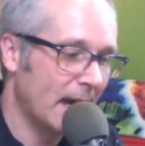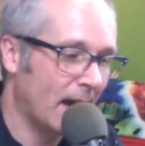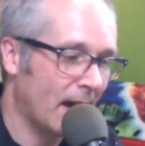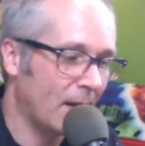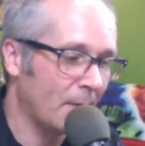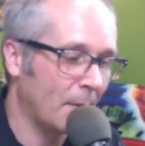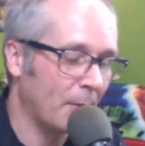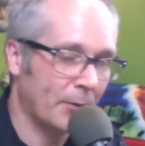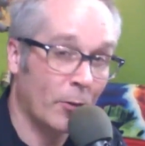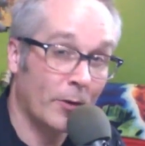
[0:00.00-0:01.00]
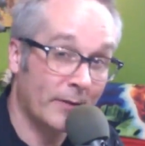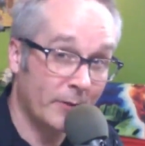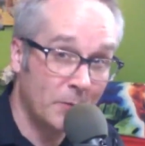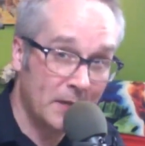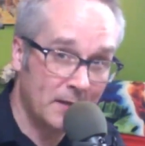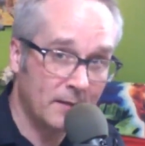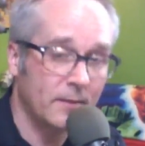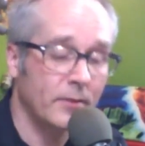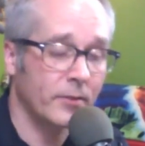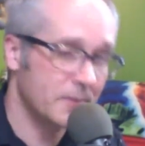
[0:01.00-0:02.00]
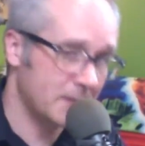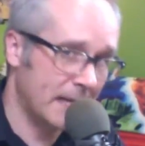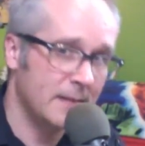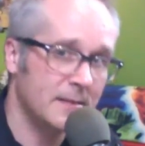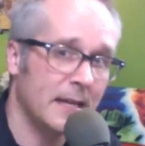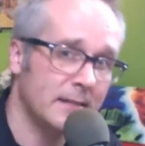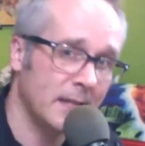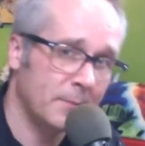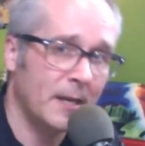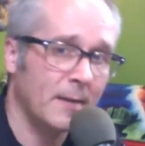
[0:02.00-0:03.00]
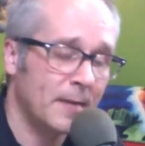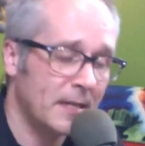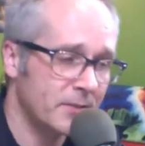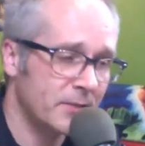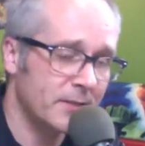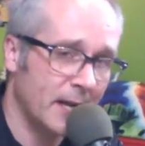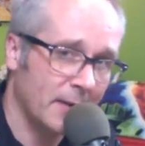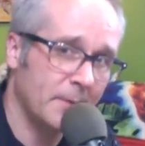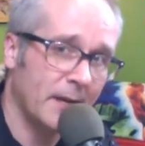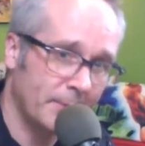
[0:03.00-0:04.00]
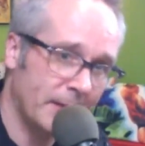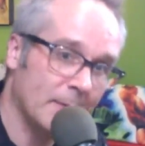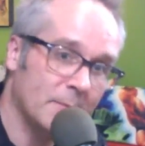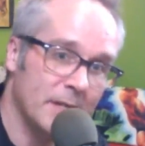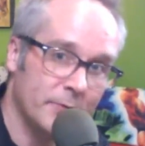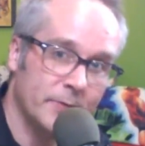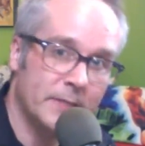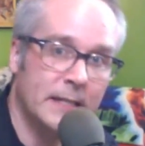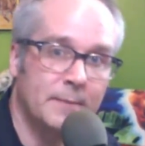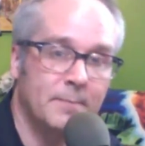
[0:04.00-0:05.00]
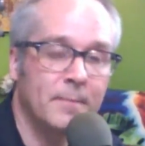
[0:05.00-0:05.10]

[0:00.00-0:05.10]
Uh, but we record every week, Thursdays at 10 p.m. Eastern Time, 9 p.m. Central Time.